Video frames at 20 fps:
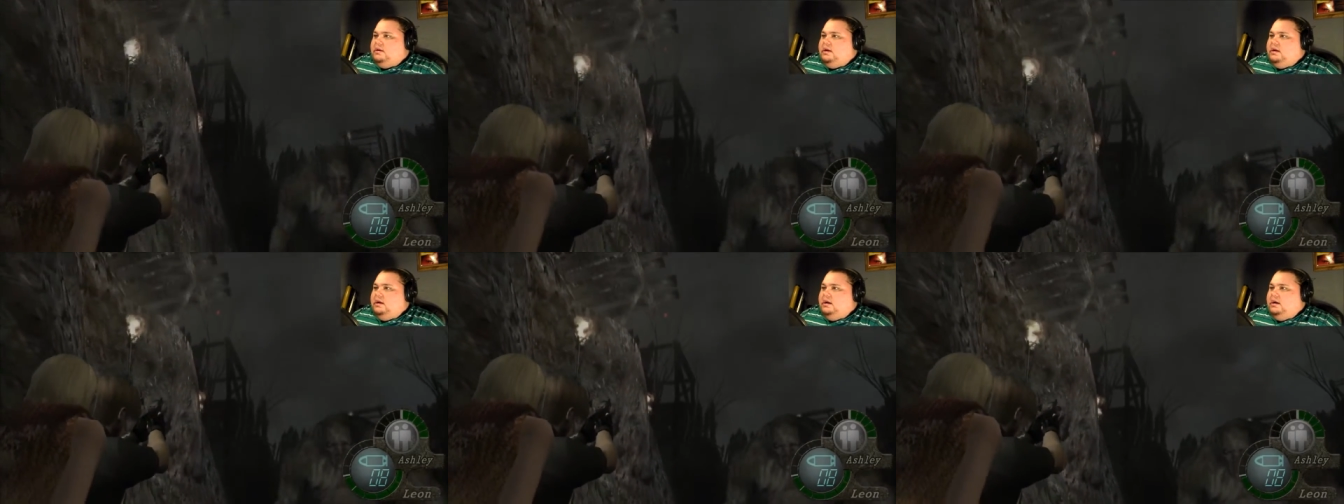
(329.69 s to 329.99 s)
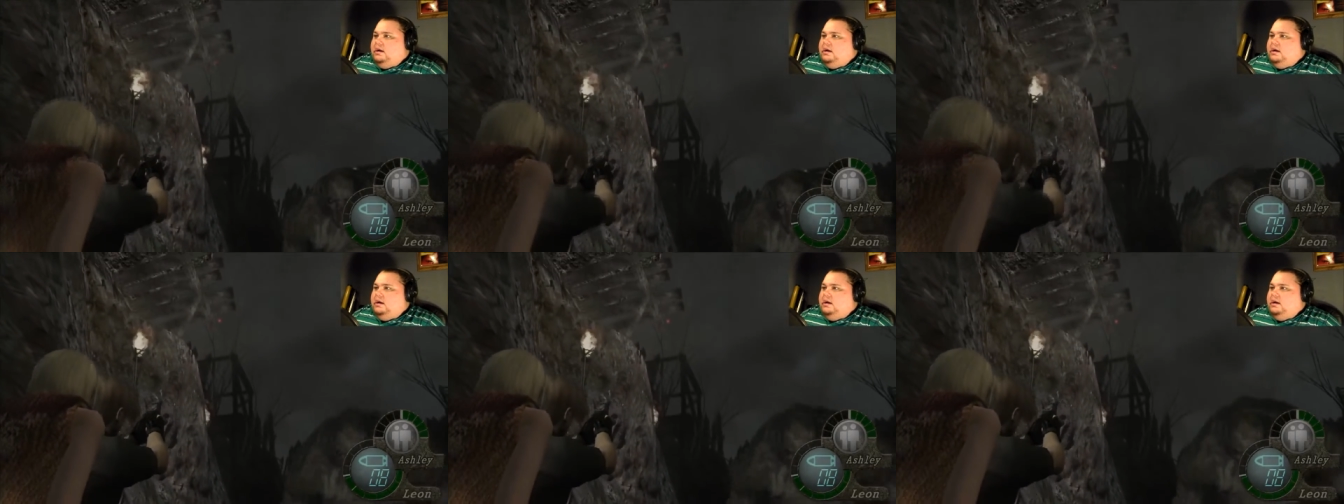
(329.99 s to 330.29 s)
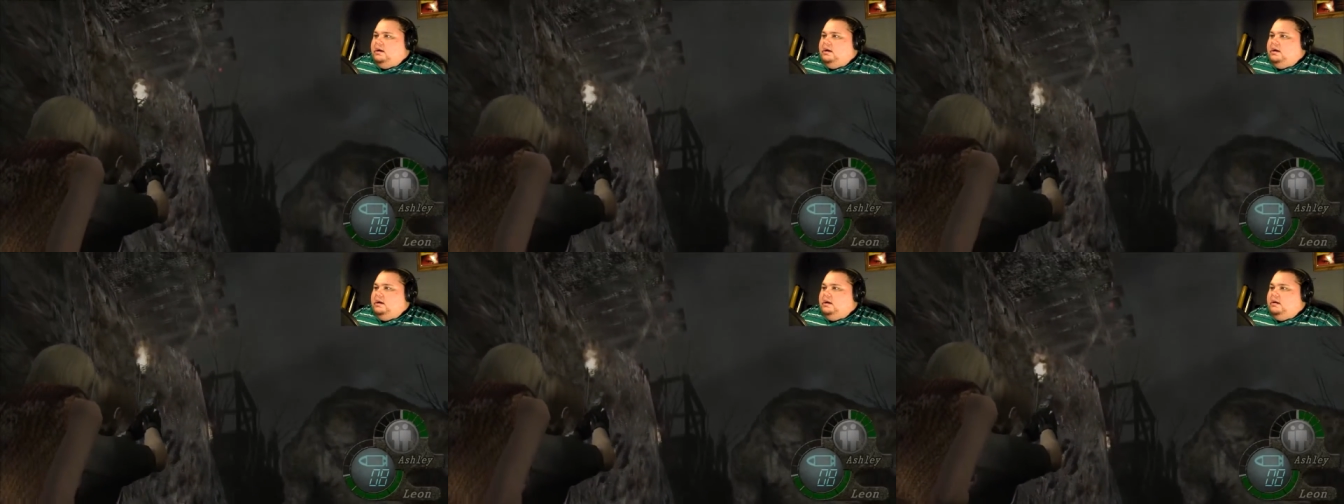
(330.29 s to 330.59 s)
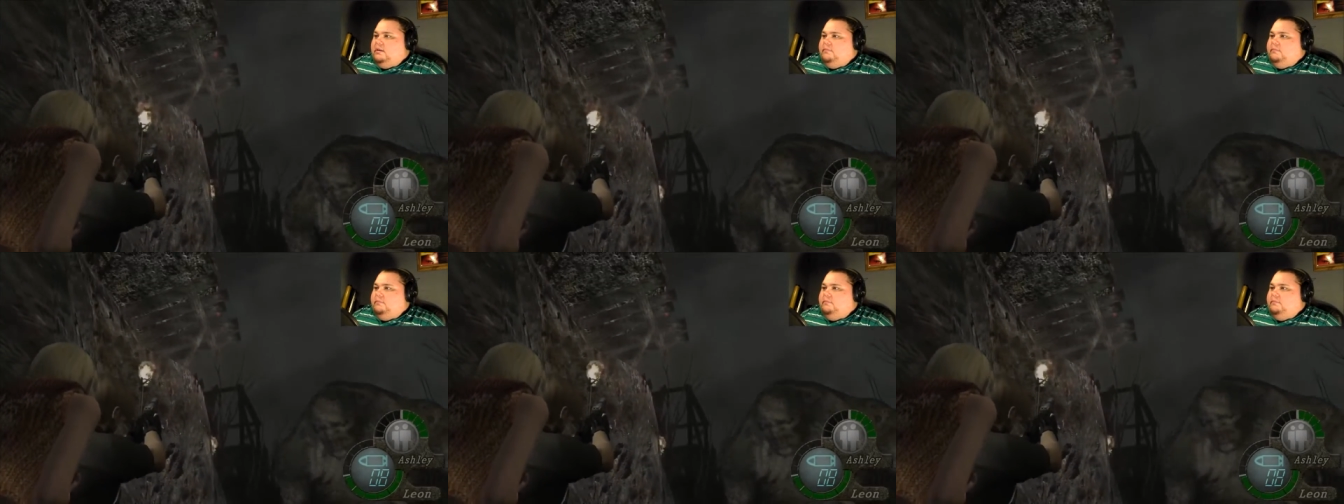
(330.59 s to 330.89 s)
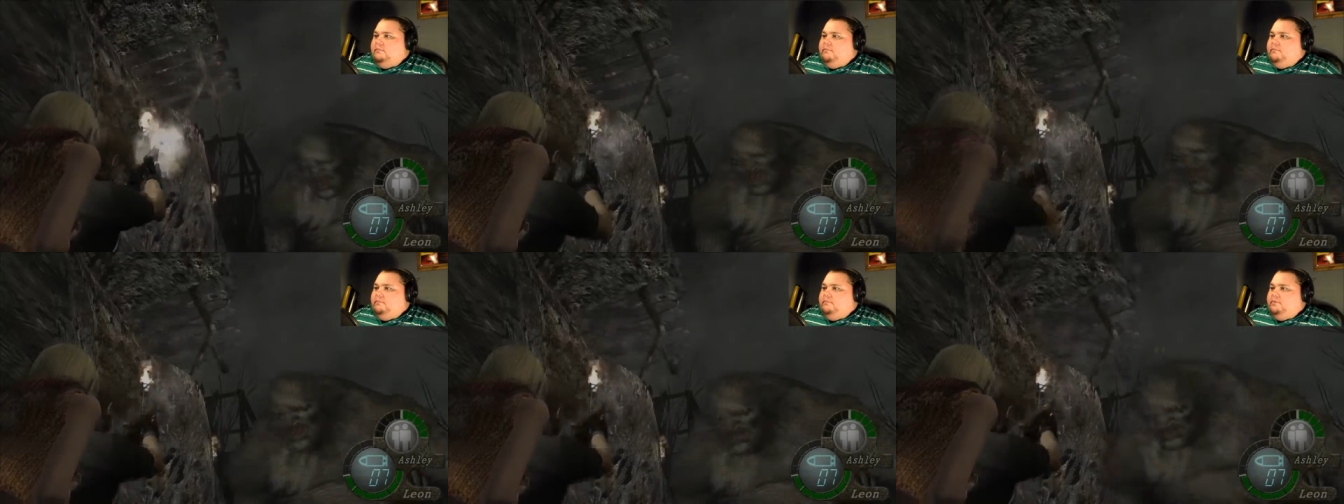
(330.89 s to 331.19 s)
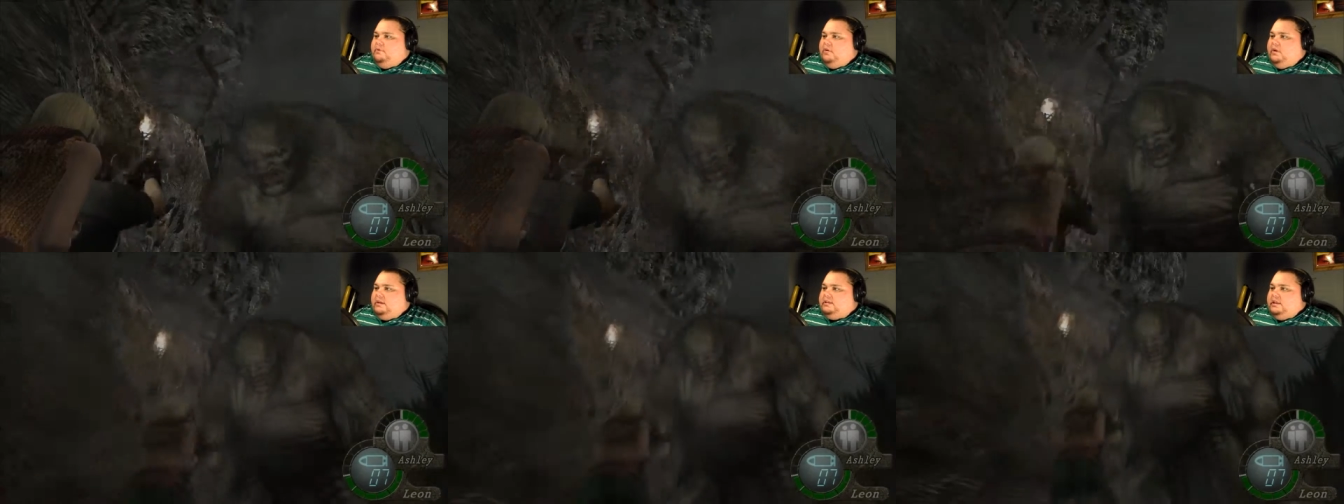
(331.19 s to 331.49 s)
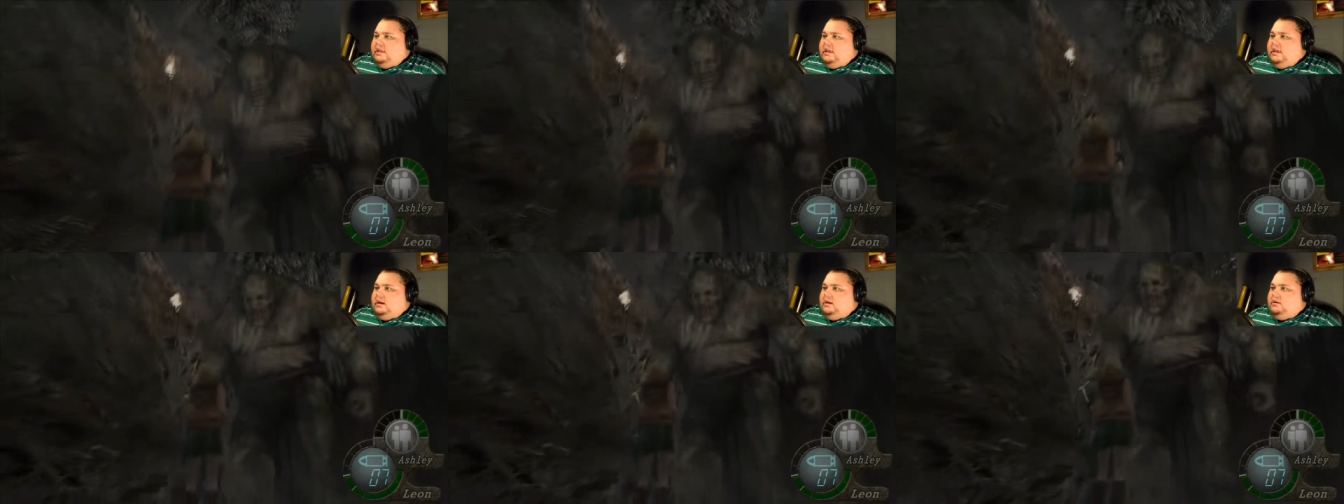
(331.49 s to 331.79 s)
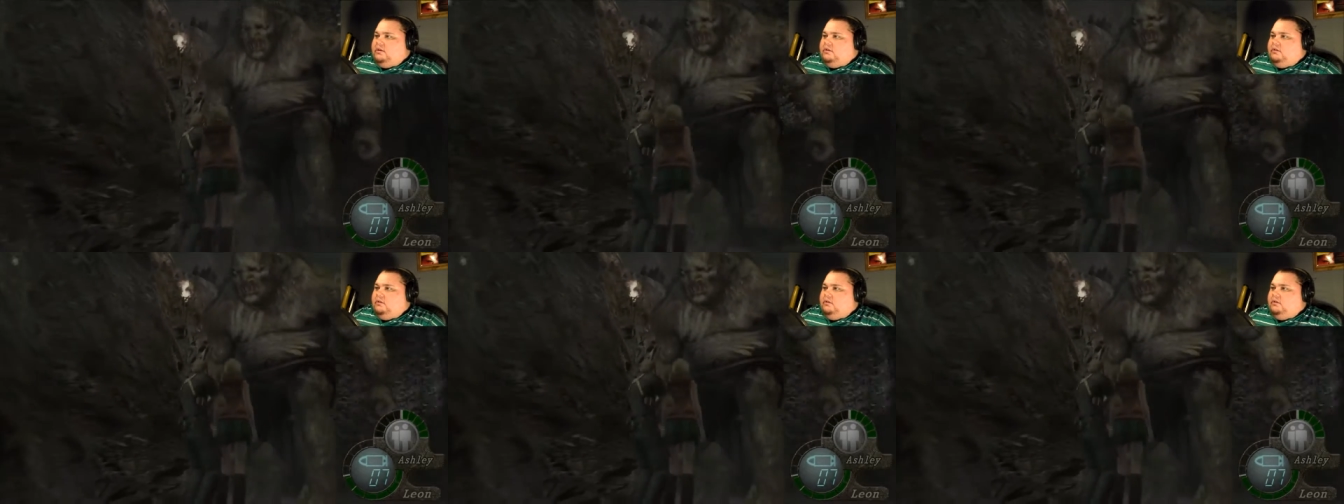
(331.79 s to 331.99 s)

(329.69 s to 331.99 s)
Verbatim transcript: Uh, like that.